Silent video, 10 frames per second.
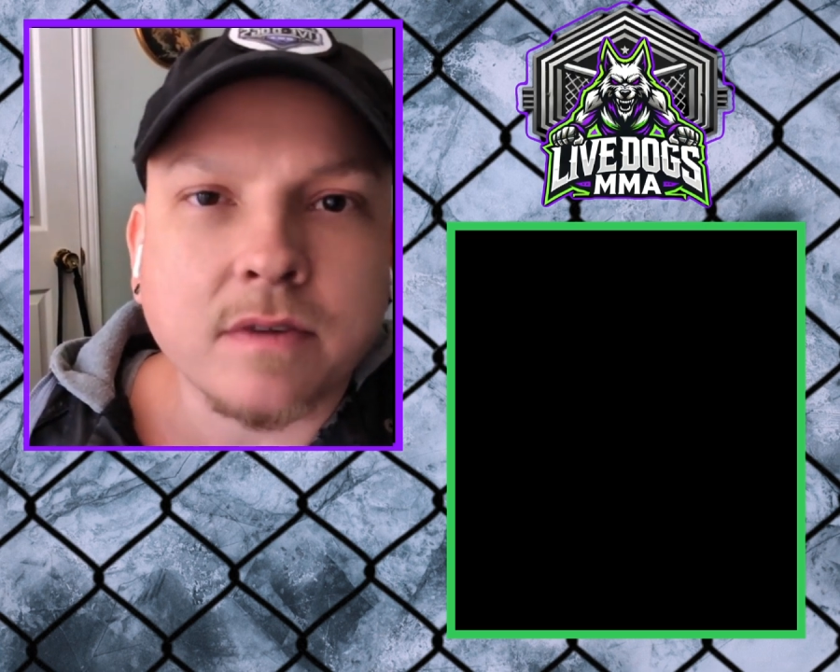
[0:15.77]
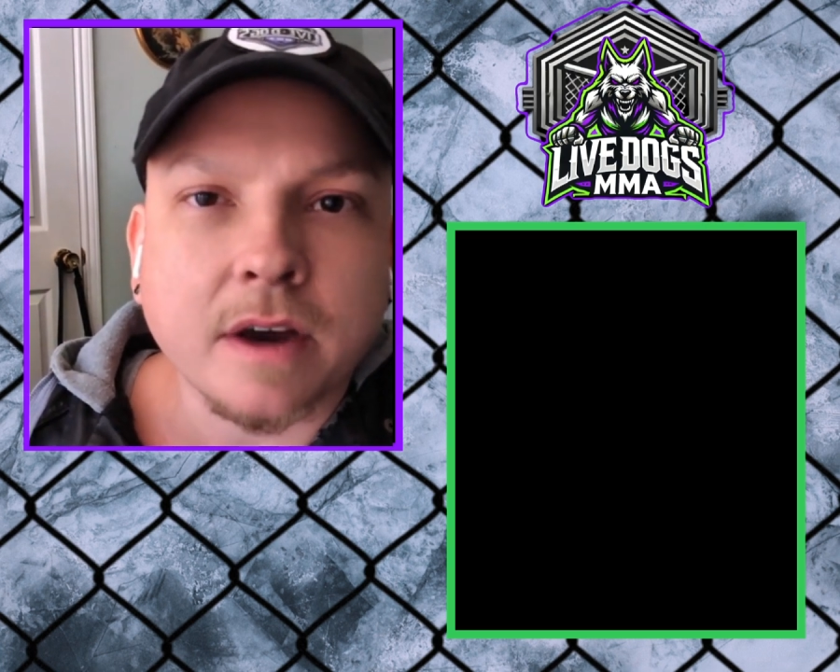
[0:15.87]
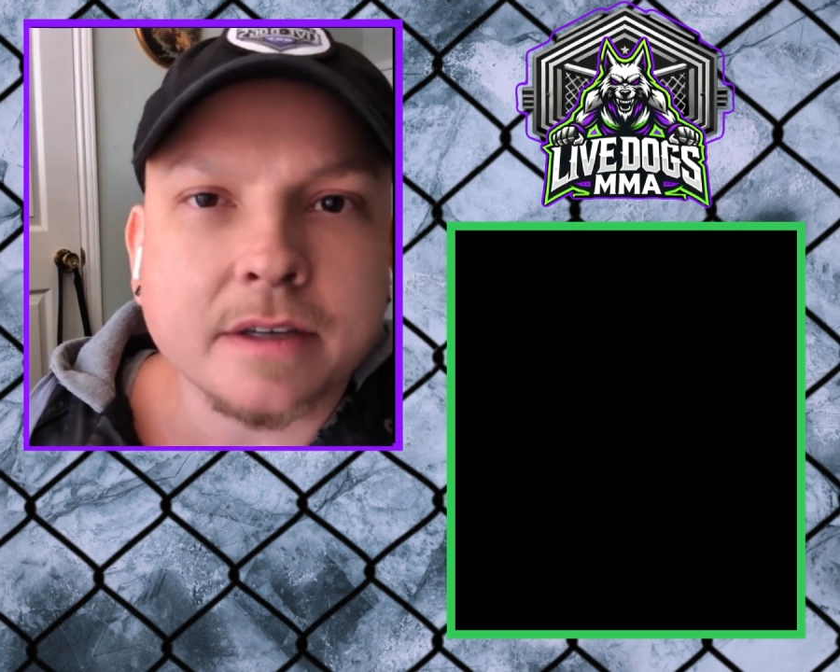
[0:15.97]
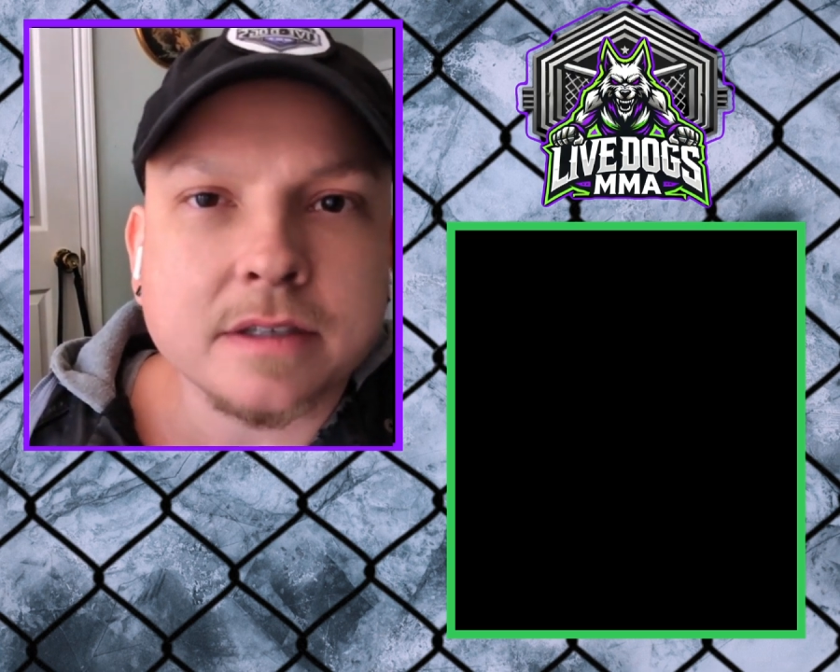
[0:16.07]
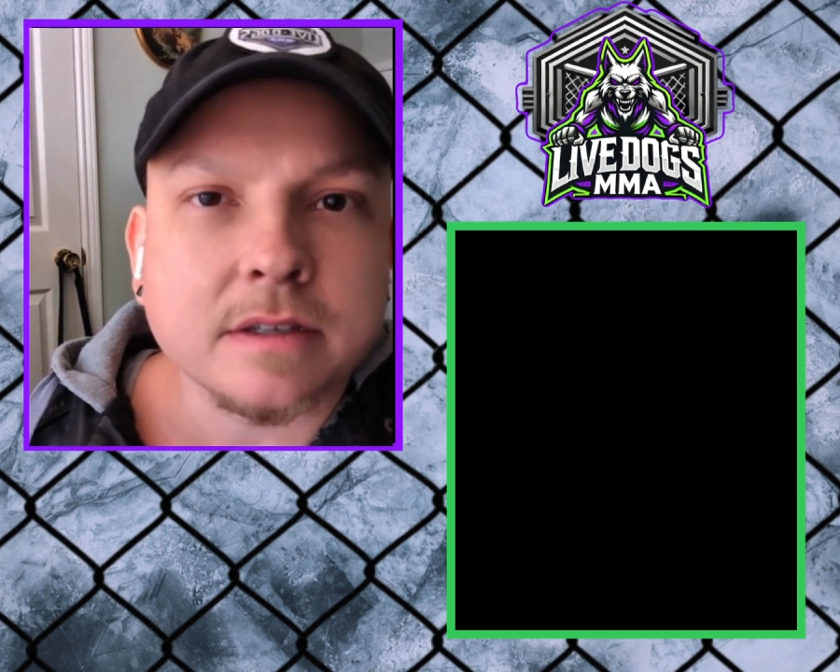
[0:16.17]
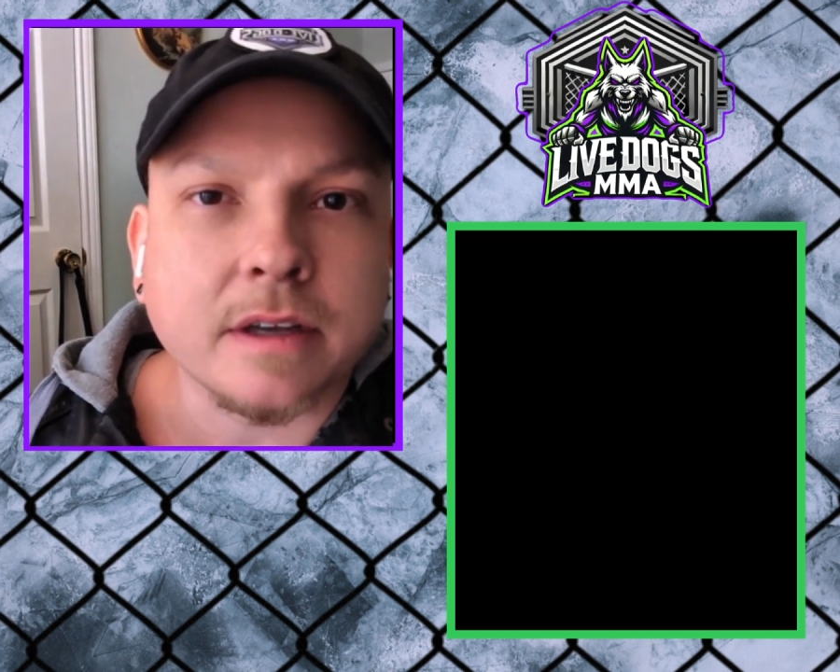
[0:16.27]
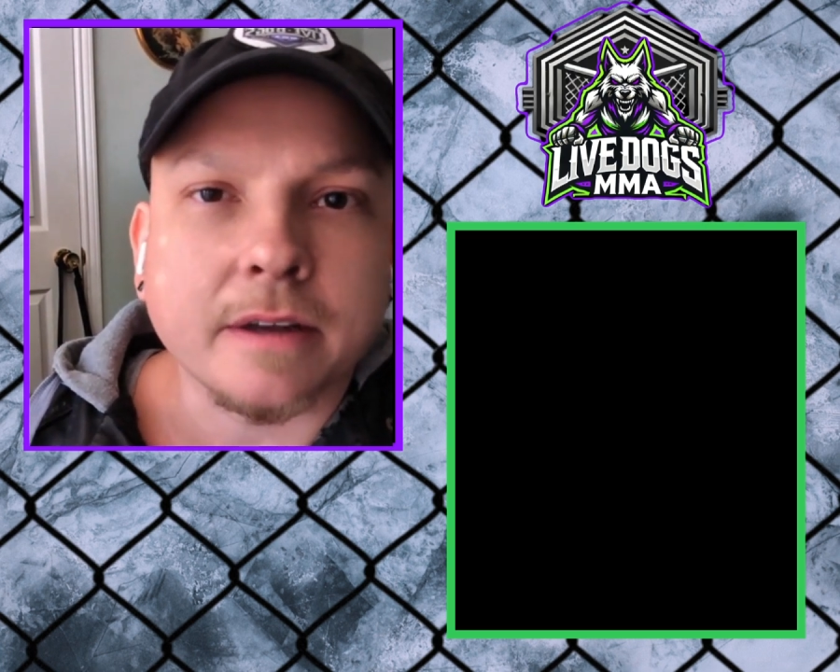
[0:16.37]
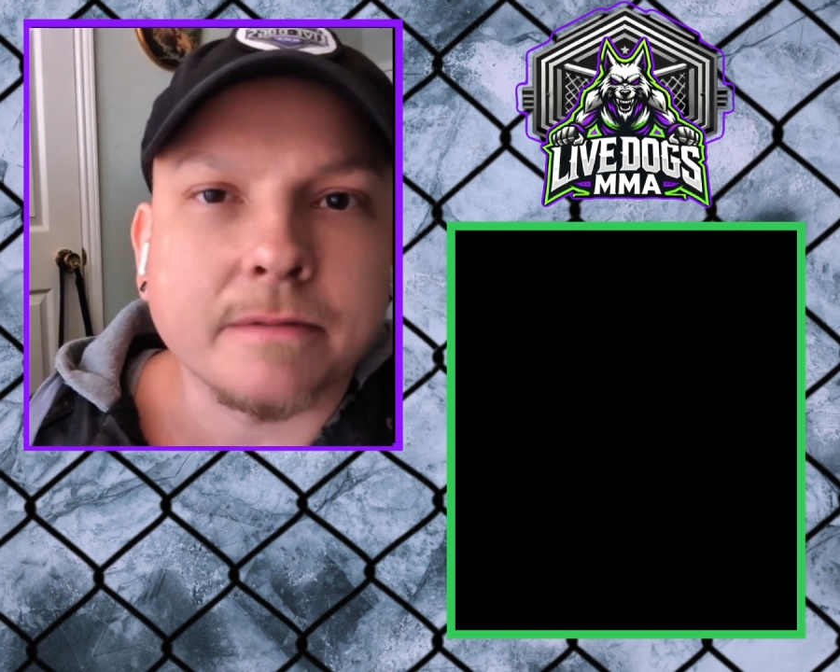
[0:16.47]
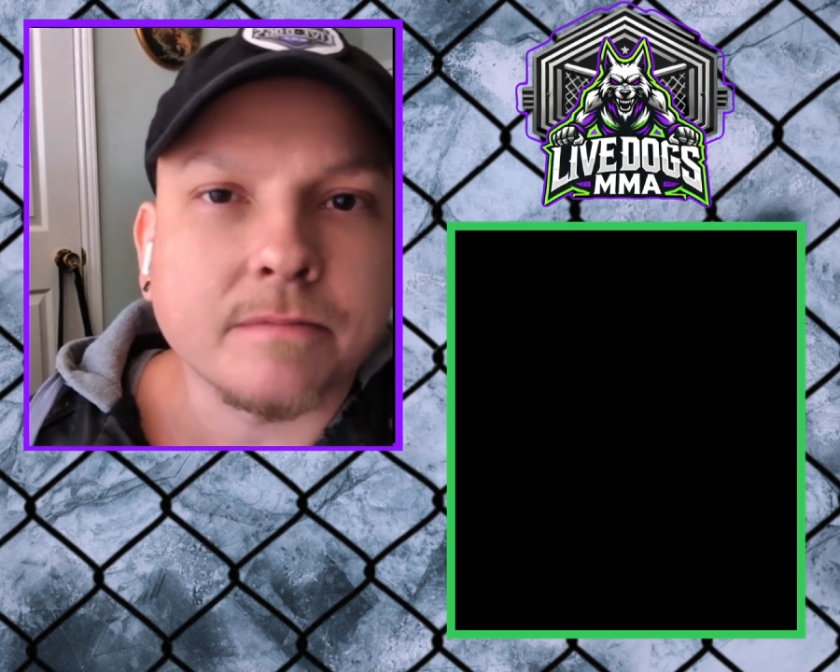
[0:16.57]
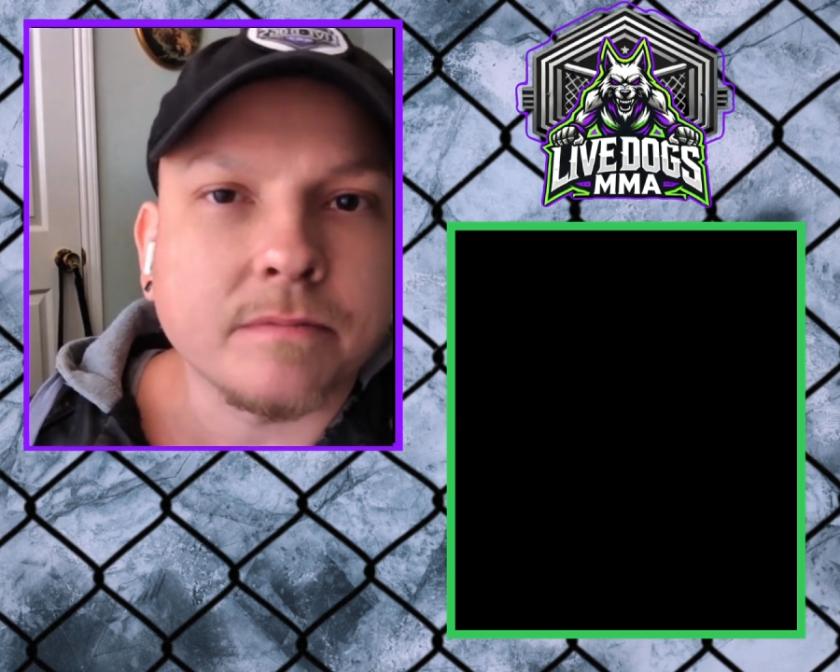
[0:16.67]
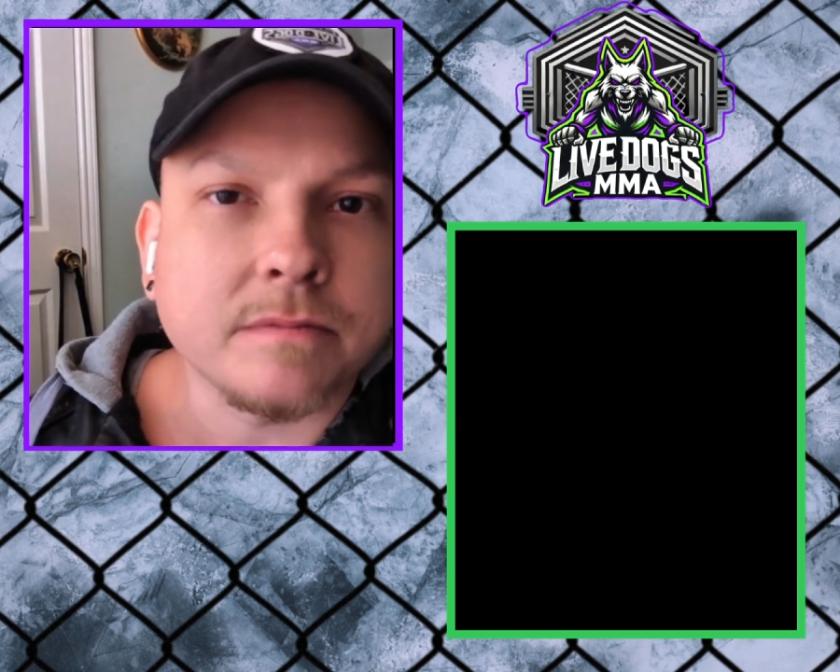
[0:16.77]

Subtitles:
fights that